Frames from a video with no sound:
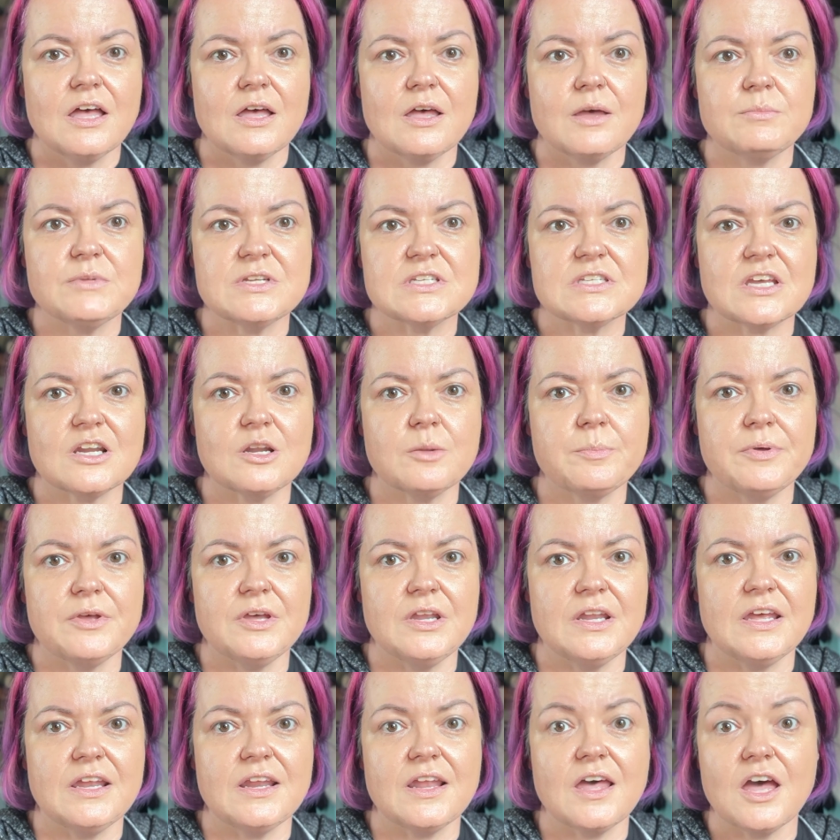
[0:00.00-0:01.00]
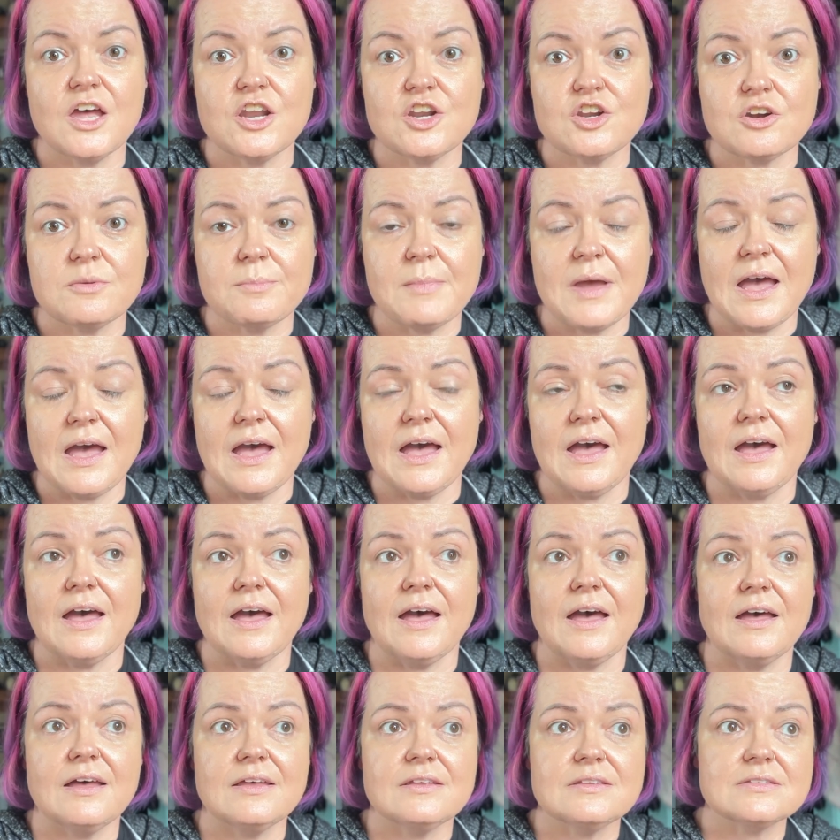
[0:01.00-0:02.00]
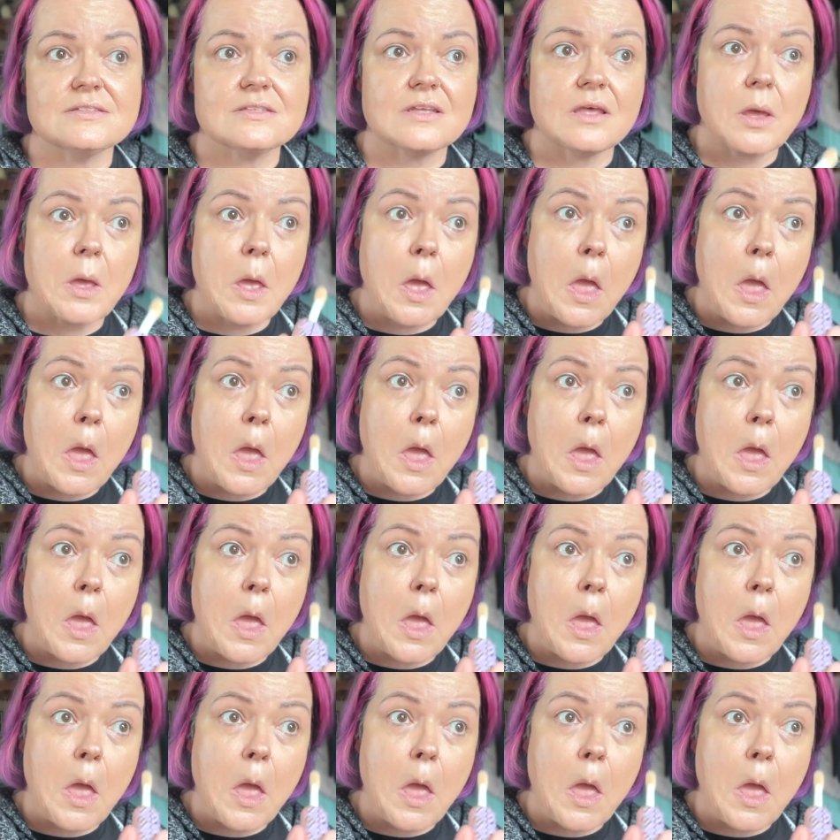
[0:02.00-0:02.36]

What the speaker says: I'm just going to put it under my eyes.